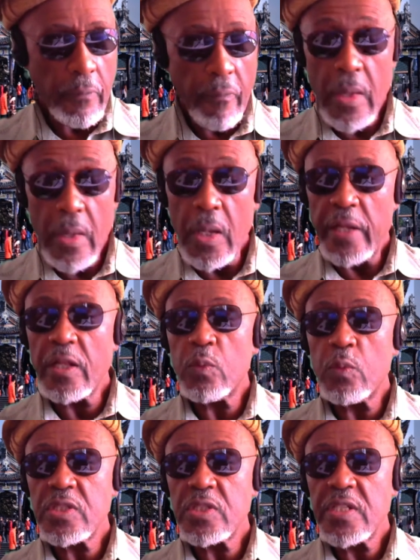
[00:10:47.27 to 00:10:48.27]
In other words,
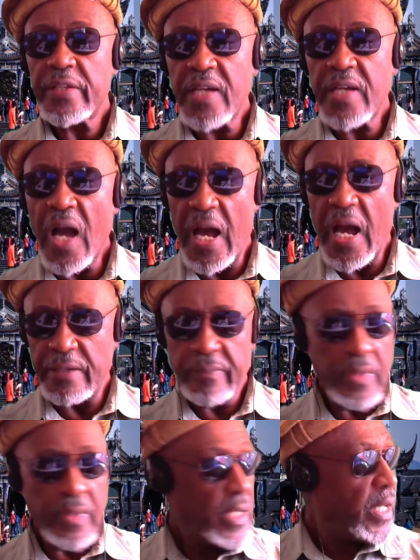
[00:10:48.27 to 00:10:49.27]
the God.
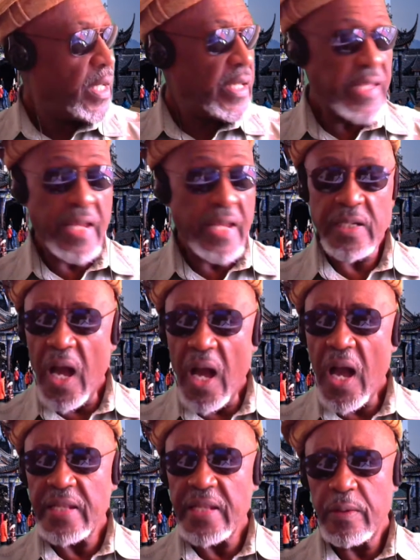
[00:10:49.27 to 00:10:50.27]
Now the God,
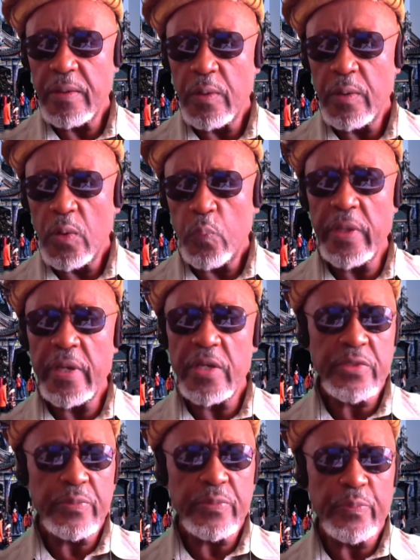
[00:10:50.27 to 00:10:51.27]
we
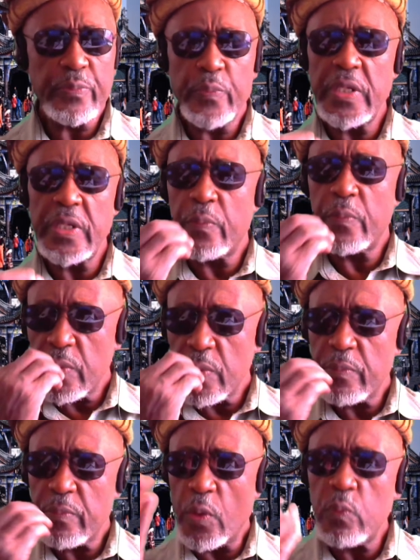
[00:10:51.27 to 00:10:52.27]

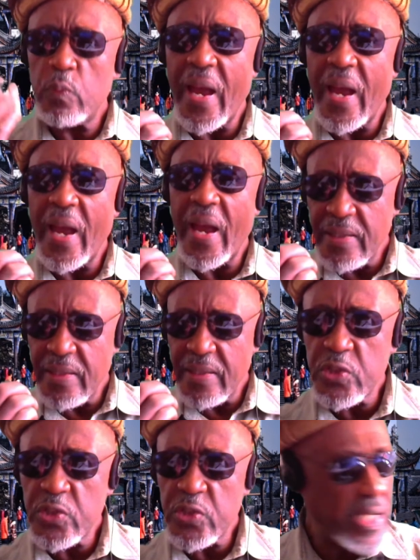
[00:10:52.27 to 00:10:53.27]
rightly assume that He
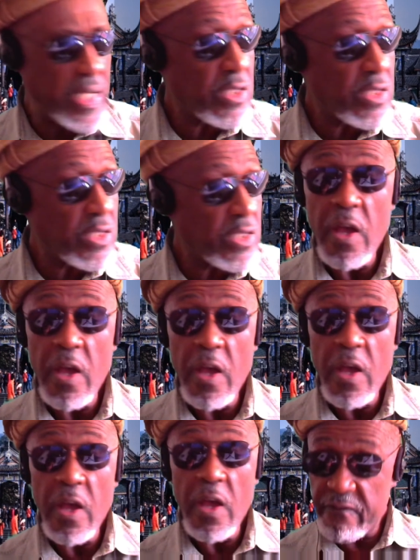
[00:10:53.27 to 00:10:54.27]
has the firmest
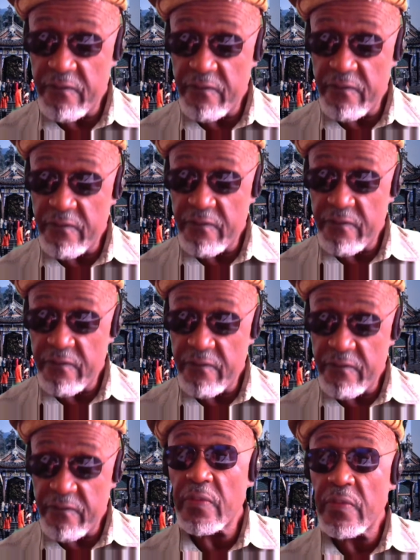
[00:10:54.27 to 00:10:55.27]
of hearts,
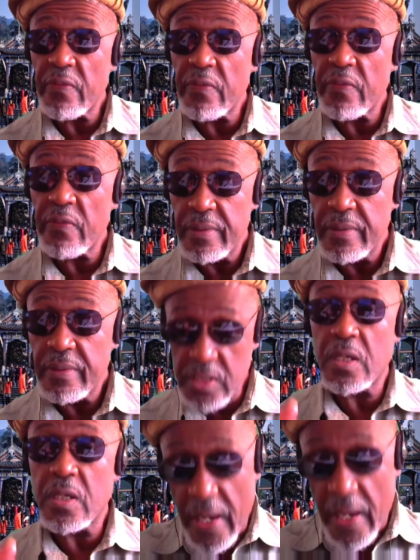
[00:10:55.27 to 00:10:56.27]
because He's the God.
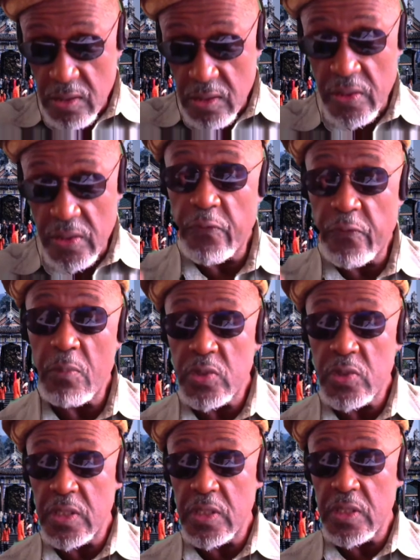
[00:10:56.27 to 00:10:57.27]
He's foremost. He's
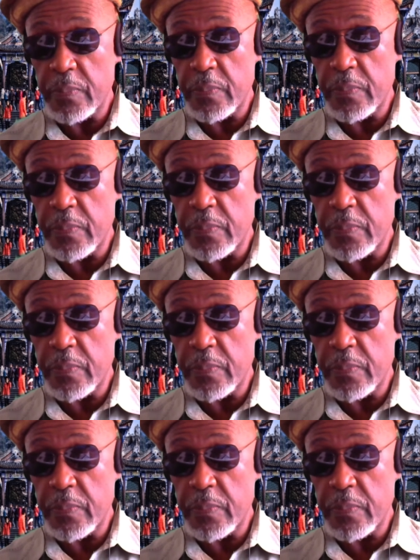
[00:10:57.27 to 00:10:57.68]
superior, right?